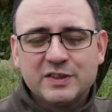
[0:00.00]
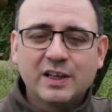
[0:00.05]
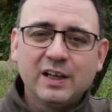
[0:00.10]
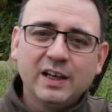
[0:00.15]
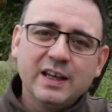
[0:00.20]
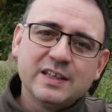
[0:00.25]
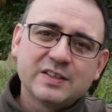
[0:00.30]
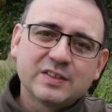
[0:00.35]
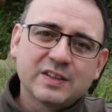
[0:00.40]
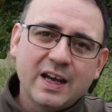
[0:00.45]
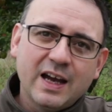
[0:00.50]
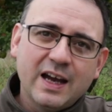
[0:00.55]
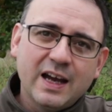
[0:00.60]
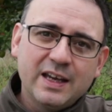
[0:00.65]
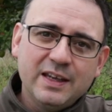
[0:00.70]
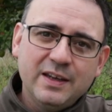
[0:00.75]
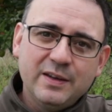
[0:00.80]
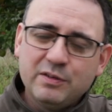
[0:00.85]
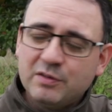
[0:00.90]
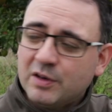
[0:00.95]
it's a clear
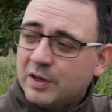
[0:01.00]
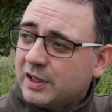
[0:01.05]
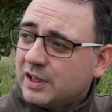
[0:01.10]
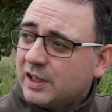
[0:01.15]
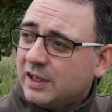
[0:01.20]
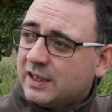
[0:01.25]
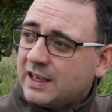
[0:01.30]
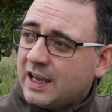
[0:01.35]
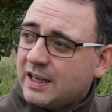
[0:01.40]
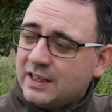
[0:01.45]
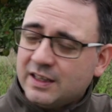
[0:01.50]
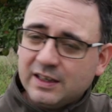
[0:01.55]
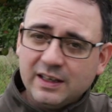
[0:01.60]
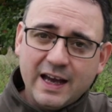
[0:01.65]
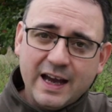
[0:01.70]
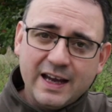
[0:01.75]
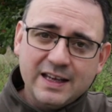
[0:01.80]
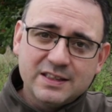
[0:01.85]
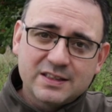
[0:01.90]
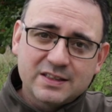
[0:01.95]
sky, you're only going to get your
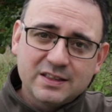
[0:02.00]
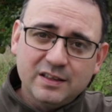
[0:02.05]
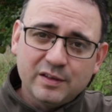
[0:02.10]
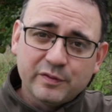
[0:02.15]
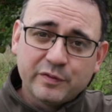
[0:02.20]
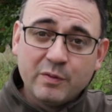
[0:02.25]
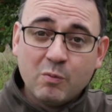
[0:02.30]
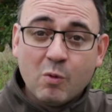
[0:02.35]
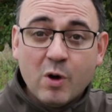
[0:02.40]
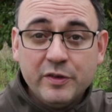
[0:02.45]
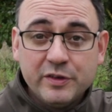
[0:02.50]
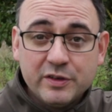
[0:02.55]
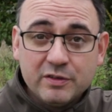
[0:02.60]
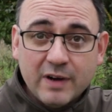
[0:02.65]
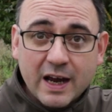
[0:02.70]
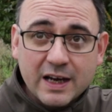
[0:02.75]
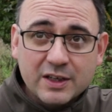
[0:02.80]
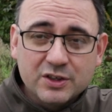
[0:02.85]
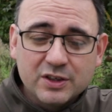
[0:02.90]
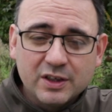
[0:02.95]
light from one
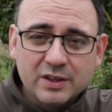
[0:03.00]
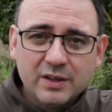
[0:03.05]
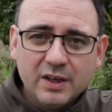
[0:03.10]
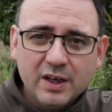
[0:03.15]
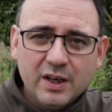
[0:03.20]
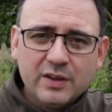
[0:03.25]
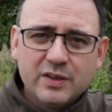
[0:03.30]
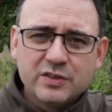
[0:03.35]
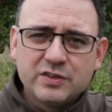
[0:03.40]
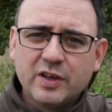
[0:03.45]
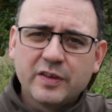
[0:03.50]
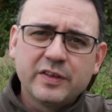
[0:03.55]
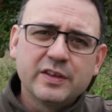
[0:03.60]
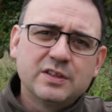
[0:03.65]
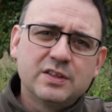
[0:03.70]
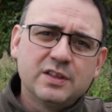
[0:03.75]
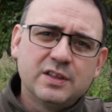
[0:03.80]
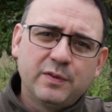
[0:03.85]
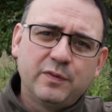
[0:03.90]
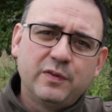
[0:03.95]
direction. There's
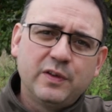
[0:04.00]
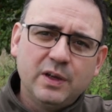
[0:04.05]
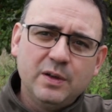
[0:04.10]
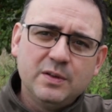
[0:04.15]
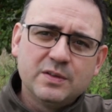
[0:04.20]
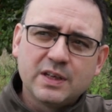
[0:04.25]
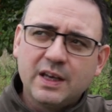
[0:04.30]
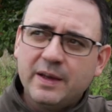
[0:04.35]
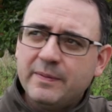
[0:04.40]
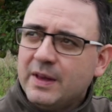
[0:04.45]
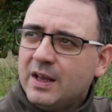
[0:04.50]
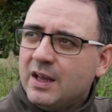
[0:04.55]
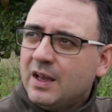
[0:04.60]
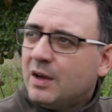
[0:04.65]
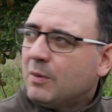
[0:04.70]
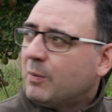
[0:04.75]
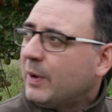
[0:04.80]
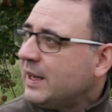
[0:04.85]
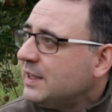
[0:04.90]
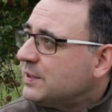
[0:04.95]
nothing to diffuse it.
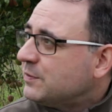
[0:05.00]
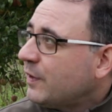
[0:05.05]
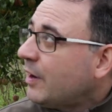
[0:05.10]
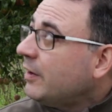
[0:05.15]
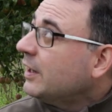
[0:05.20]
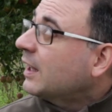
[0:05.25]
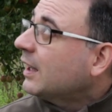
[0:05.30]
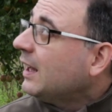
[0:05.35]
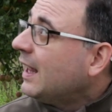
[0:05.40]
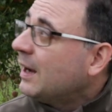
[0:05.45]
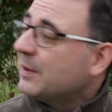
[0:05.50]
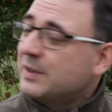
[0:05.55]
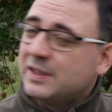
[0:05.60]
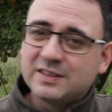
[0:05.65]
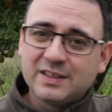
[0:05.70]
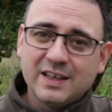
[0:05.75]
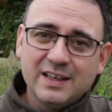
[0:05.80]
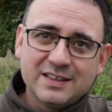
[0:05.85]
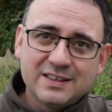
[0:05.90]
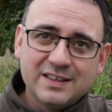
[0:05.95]
When it's very cloudy
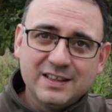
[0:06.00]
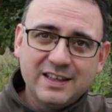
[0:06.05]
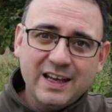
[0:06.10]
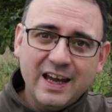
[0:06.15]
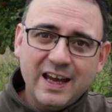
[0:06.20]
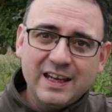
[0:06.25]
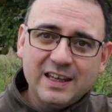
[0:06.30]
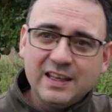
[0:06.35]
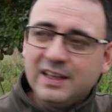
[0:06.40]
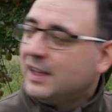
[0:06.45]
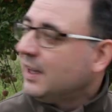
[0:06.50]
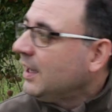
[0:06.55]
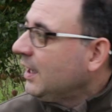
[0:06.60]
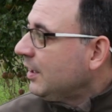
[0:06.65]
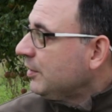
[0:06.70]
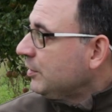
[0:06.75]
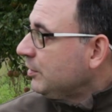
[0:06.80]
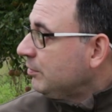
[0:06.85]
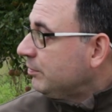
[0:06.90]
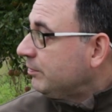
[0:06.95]
as it is today,
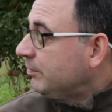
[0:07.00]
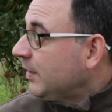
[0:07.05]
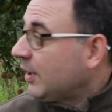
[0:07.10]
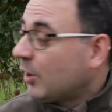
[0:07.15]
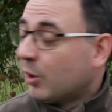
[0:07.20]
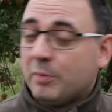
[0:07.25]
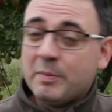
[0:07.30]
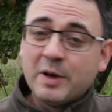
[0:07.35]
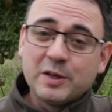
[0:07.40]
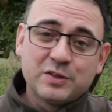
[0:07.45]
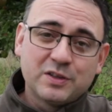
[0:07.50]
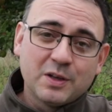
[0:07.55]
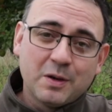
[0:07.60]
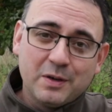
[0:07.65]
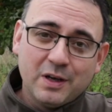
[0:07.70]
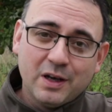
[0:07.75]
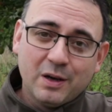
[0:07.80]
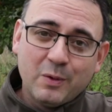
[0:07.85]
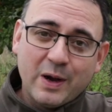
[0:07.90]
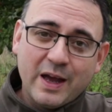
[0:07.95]
you almost don't know